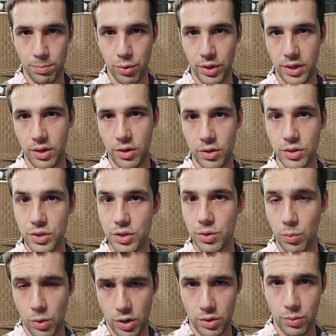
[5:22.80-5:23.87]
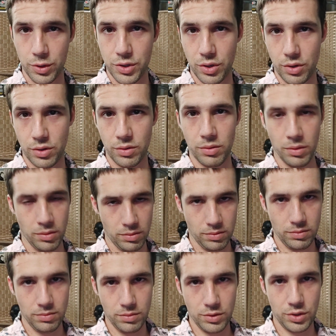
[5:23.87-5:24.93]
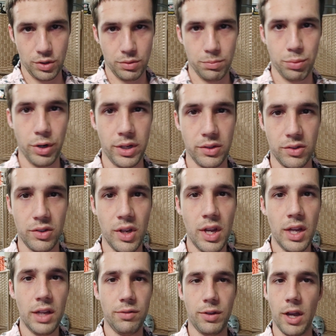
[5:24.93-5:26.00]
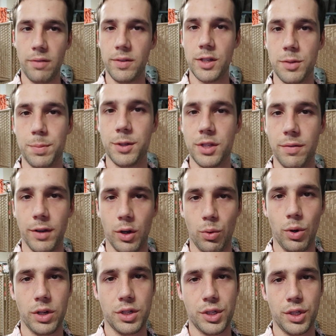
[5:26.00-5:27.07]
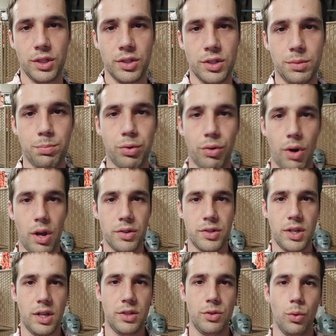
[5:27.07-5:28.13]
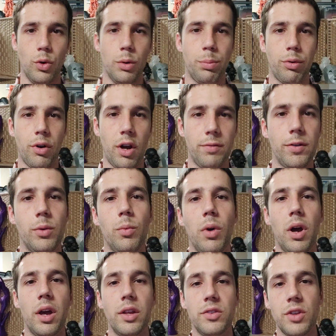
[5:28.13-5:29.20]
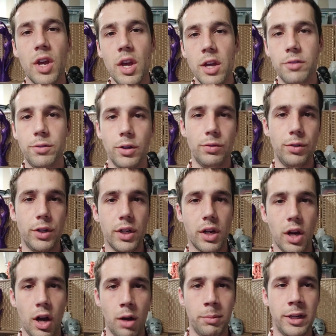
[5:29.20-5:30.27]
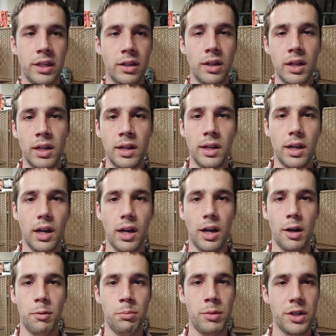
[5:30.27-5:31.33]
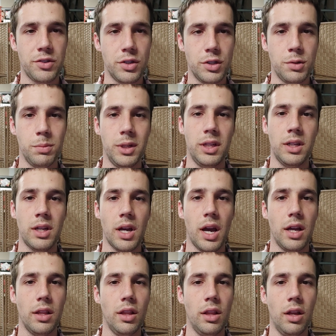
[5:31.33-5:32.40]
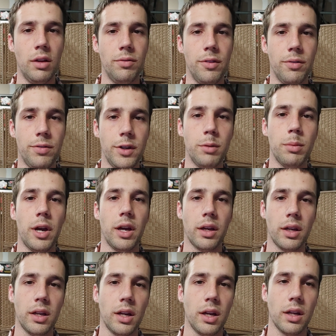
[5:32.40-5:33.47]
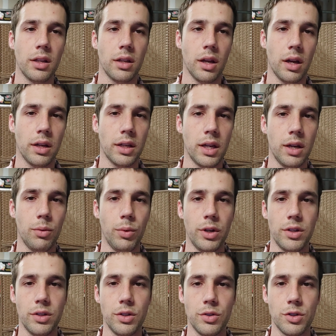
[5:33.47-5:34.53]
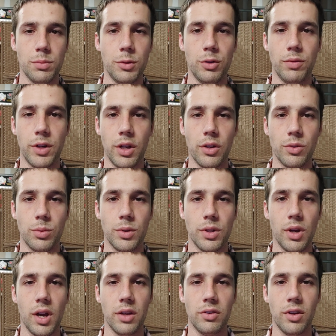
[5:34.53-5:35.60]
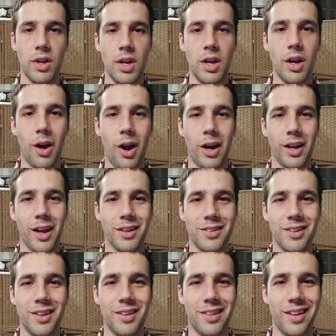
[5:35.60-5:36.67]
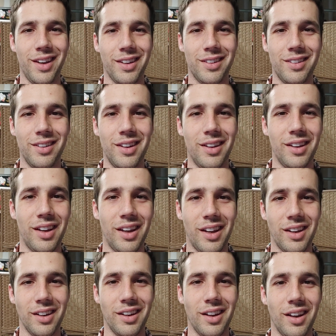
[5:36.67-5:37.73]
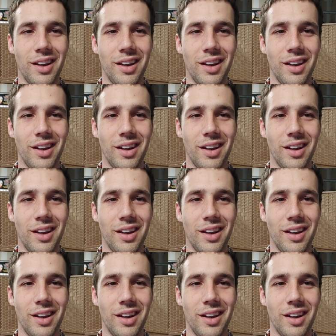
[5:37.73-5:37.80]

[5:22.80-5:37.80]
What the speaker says: printers to work with certain prints. If you have any specific questions, process or profit-wise, feel free to comment, message me. I love the feedback, and I can't wait to do some new videos with you guys. Alright guys, thanks, and